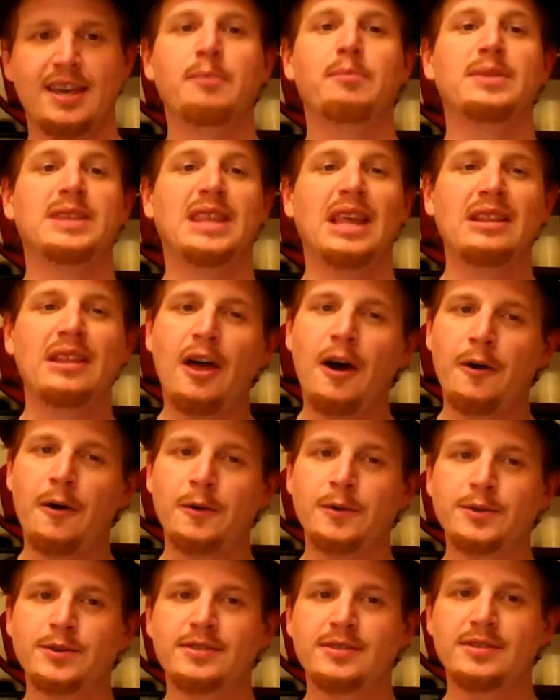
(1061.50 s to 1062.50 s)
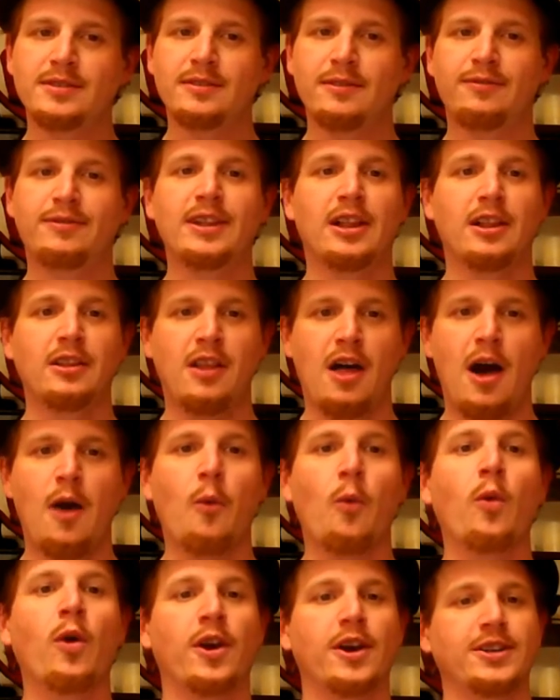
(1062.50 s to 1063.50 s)
But the lows feel a
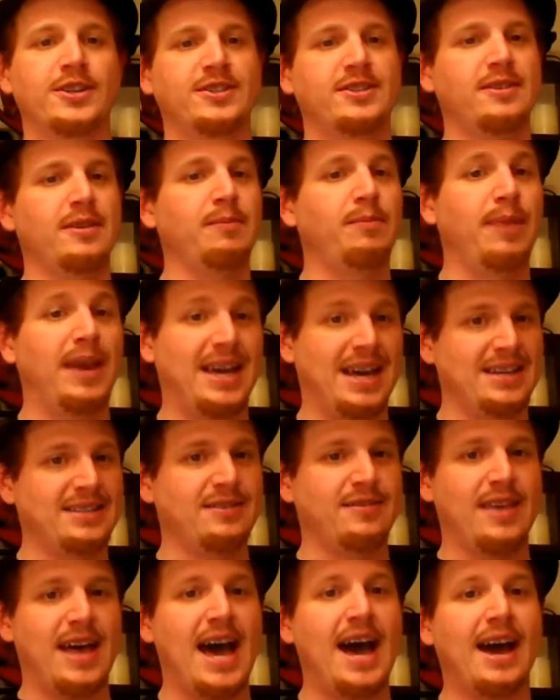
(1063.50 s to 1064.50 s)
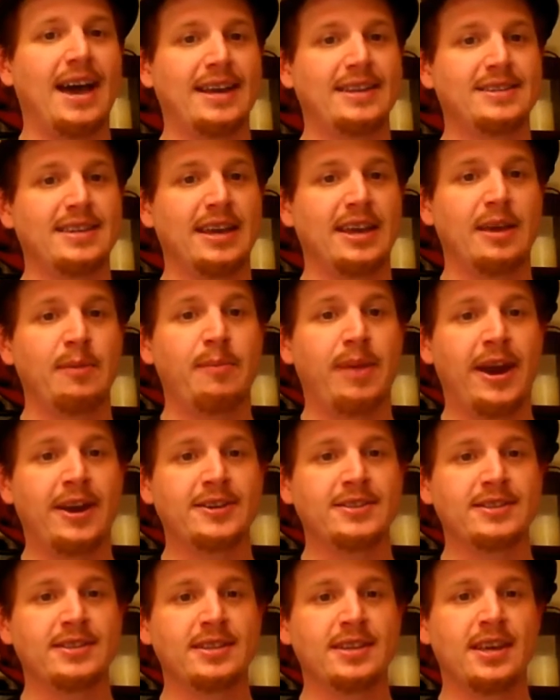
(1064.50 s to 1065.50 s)
lot worse because of the highs in
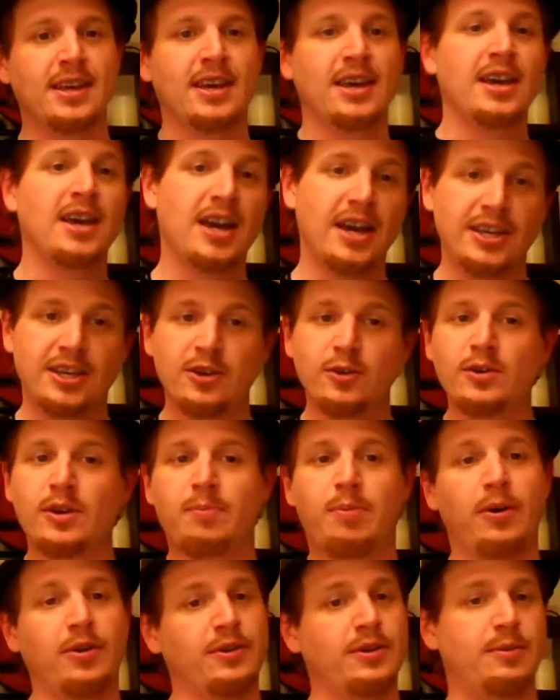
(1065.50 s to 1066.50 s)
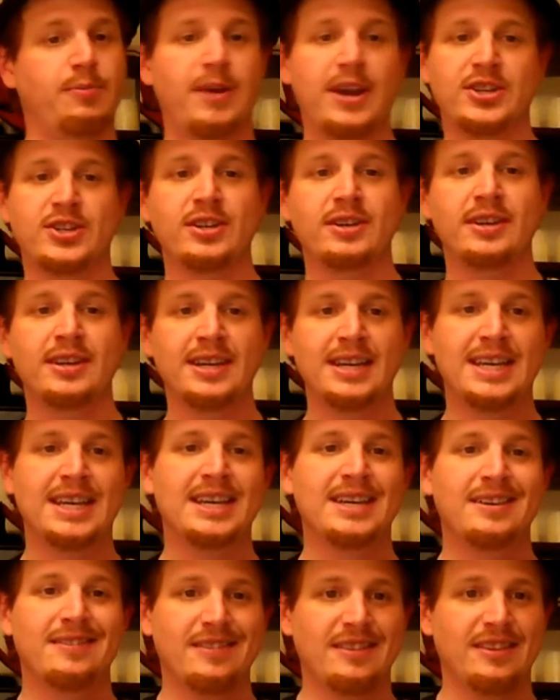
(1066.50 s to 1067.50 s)
comparison. A unipolar depression,
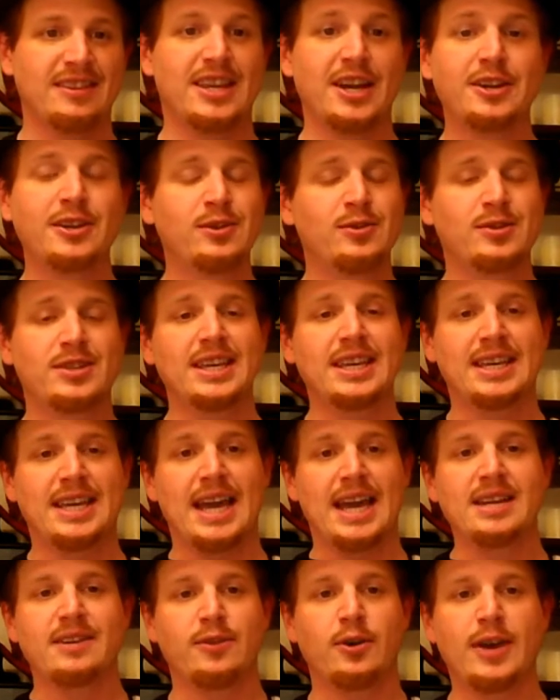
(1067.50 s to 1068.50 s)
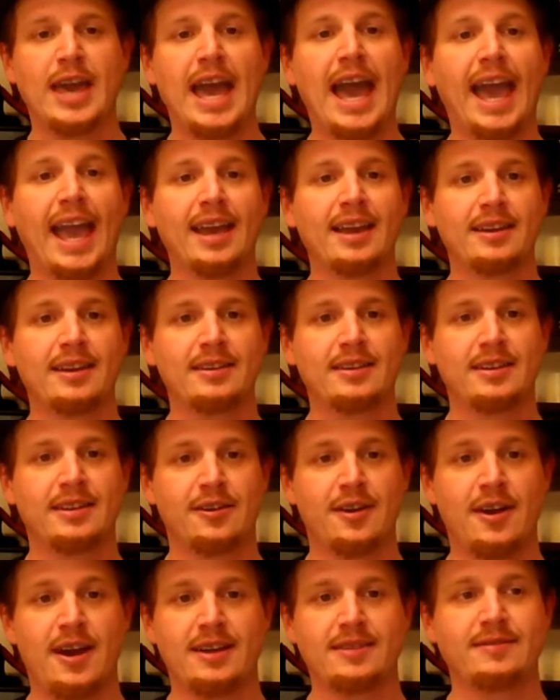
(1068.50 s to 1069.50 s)
they're usually kind of okay.
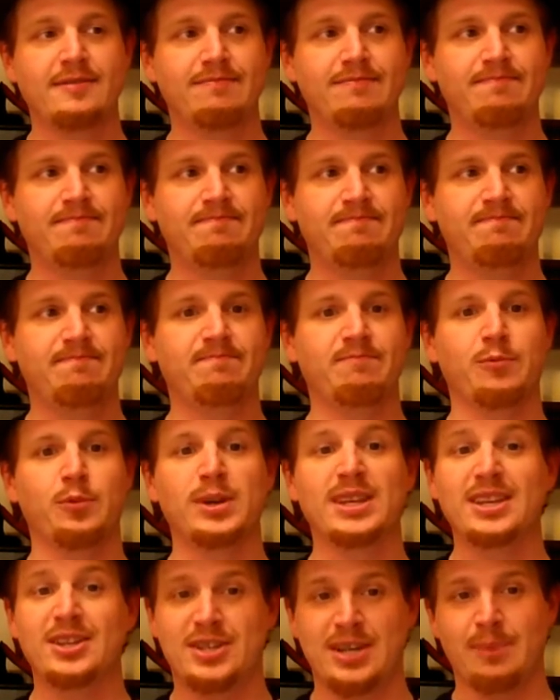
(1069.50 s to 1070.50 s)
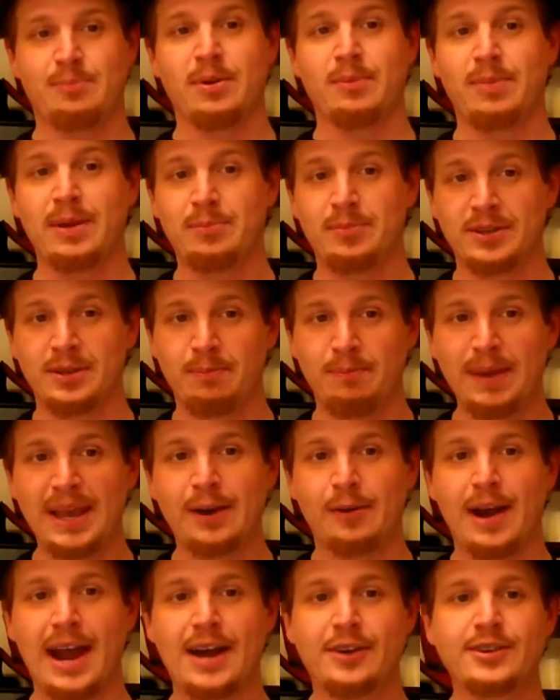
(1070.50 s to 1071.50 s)
They're not really chipper people to be
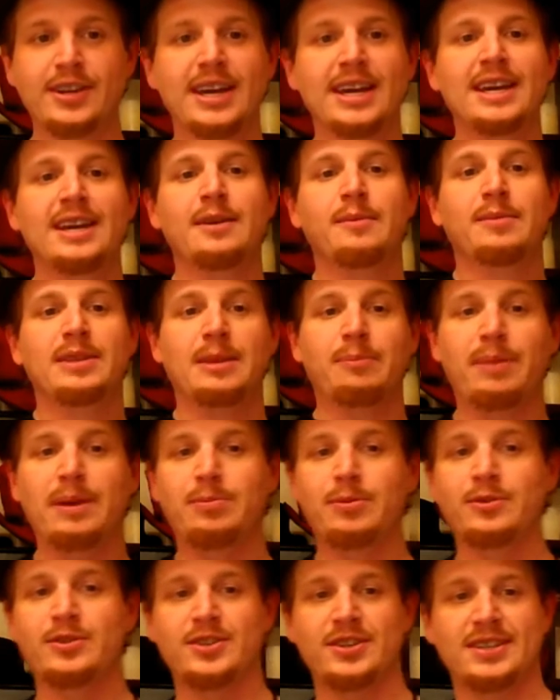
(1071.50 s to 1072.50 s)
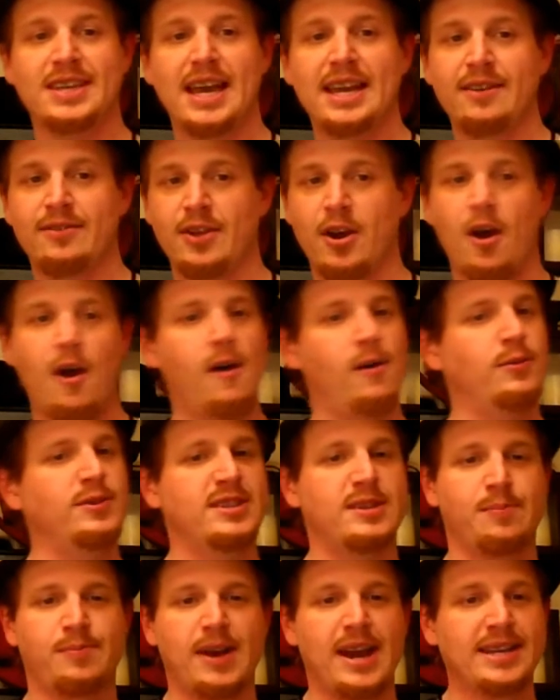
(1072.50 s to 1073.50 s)
around, but the people who just kind of, they're
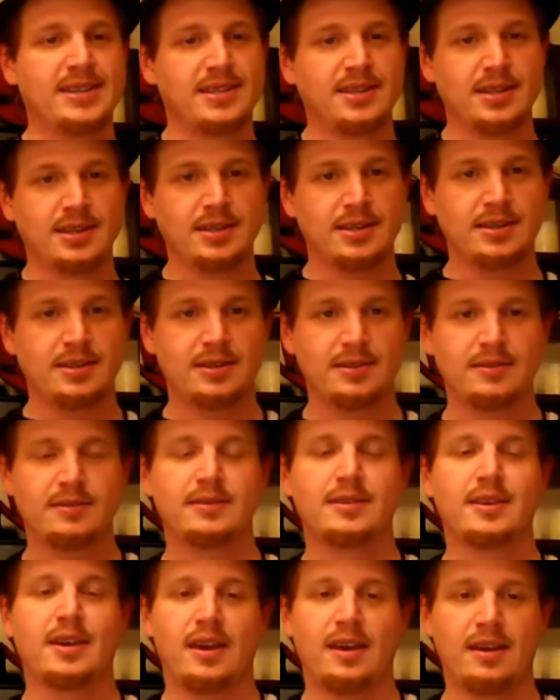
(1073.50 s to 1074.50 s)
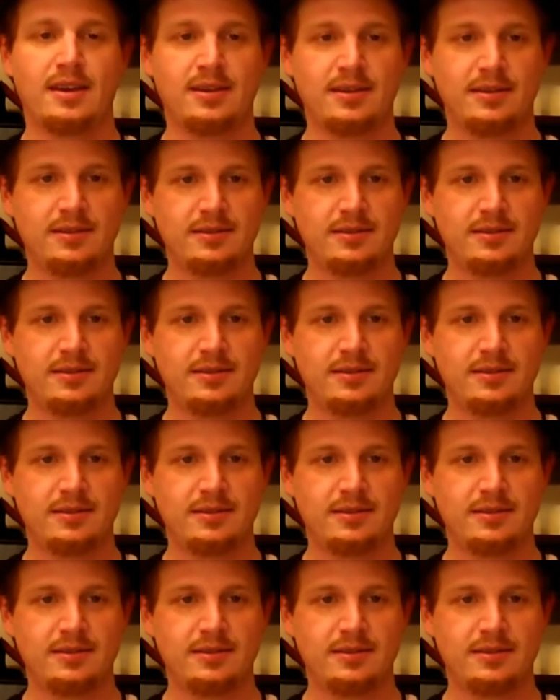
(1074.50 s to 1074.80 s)
always depressed, eh,